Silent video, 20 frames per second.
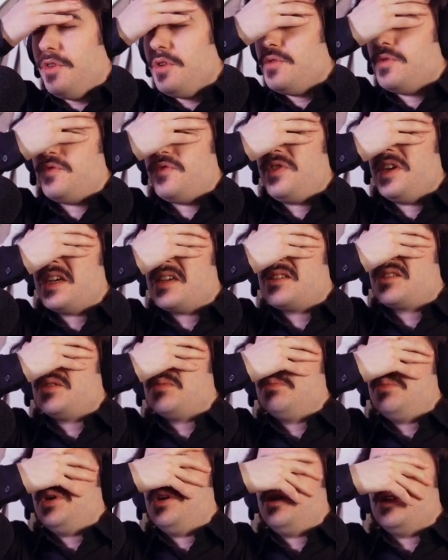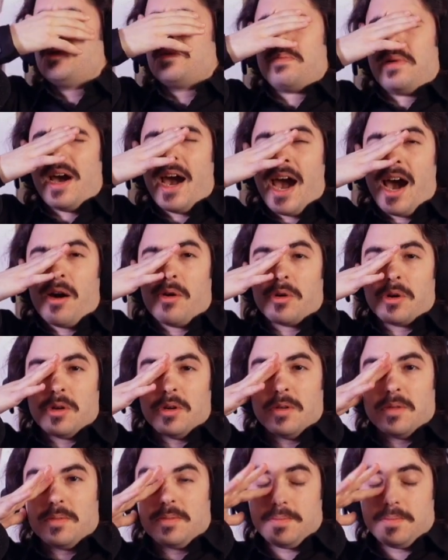you fix somebody's power,